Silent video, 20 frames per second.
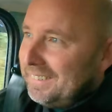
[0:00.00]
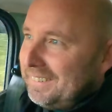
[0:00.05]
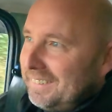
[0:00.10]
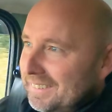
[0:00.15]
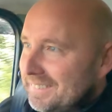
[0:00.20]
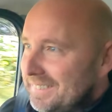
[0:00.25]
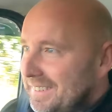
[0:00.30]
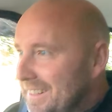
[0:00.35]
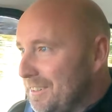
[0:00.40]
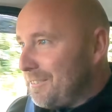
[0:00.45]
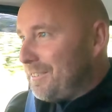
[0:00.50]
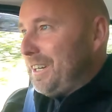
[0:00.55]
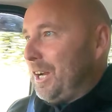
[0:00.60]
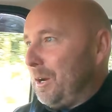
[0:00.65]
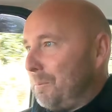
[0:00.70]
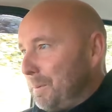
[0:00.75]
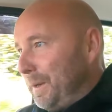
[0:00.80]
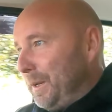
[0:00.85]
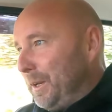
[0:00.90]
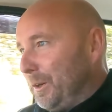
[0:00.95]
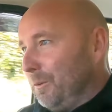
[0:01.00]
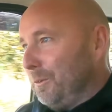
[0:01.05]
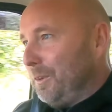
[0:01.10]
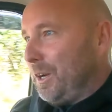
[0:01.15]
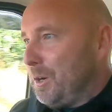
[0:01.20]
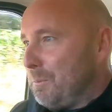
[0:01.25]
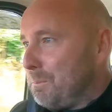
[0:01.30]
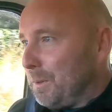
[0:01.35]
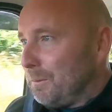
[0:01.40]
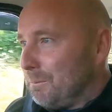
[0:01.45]
Accelerate up a hill,
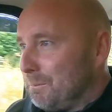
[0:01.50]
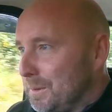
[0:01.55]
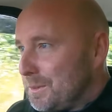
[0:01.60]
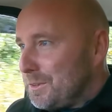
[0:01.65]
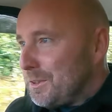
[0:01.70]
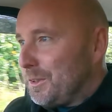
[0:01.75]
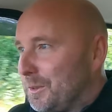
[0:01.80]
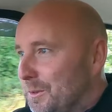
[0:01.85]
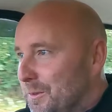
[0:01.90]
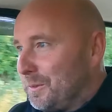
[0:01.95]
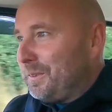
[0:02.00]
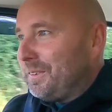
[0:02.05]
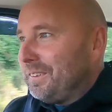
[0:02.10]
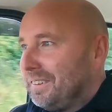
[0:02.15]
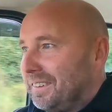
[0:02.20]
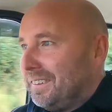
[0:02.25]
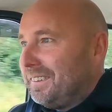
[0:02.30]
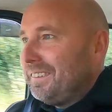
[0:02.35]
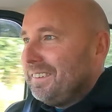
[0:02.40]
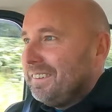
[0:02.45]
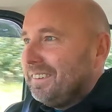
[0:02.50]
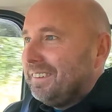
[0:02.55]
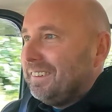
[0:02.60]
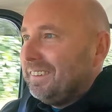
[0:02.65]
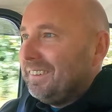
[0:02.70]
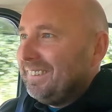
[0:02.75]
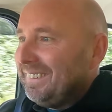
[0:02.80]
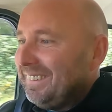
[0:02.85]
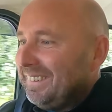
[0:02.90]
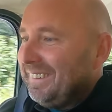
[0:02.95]
no problem at all.
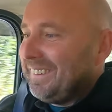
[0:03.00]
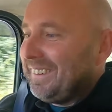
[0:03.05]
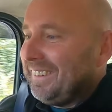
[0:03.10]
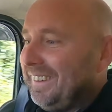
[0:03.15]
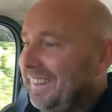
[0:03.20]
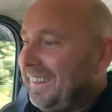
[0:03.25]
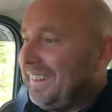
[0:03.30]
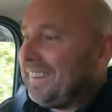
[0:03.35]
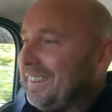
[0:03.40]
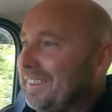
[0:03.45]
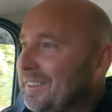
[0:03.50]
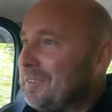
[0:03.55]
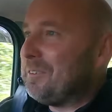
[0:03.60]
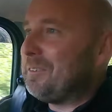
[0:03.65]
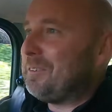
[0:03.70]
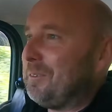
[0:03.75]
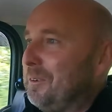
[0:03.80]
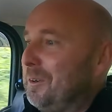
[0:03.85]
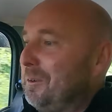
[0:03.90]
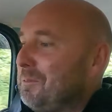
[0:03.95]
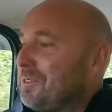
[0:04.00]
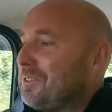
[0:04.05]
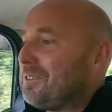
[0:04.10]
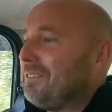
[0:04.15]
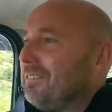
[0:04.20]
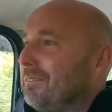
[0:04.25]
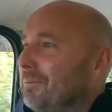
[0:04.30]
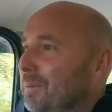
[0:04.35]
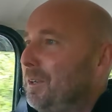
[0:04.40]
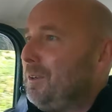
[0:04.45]
Look at that. Whoops,
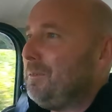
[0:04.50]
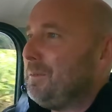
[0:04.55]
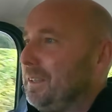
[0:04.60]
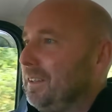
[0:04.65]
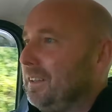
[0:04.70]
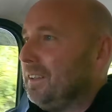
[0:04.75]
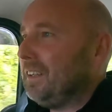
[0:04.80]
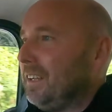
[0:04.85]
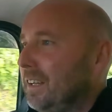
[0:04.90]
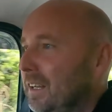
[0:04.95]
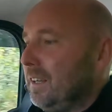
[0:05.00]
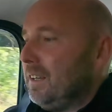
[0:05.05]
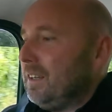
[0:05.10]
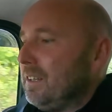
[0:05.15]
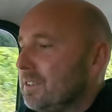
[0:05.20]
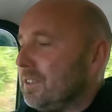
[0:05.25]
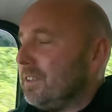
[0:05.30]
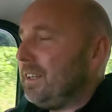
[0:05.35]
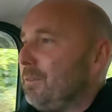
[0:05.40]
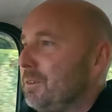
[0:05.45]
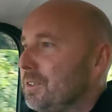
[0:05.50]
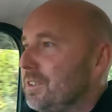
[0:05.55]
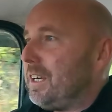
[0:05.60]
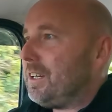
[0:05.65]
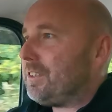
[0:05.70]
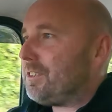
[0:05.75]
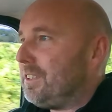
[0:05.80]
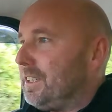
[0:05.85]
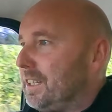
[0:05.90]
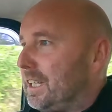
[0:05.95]
blimey. See, that was
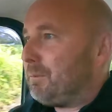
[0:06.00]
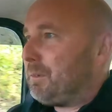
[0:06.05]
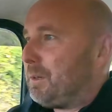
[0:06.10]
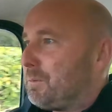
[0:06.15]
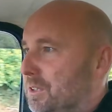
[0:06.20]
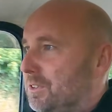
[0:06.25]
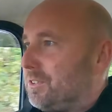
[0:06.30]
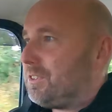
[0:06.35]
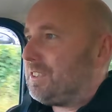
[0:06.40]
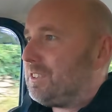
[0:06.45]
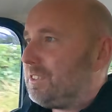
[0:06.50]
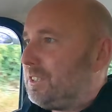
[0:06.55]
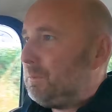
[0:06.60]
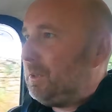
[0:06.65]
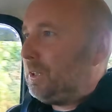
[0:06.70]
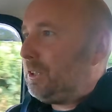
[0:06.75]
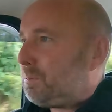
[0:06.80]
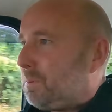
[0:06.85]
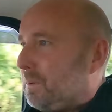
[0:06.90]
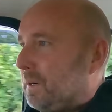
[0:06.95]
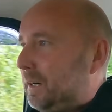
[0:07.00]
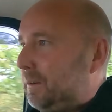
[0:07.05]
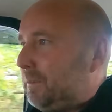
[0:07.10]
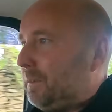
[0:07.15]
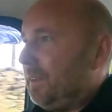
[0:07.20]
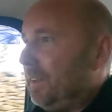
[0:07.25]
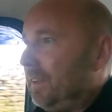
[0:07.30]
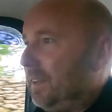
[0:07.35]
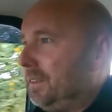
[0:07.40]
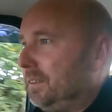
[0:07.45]
actually coming up to 60 miles per hour
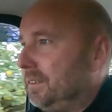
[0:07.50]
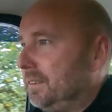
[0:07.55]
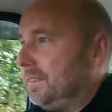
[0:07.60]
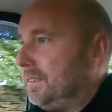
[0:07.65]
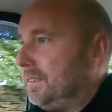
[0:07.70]
there.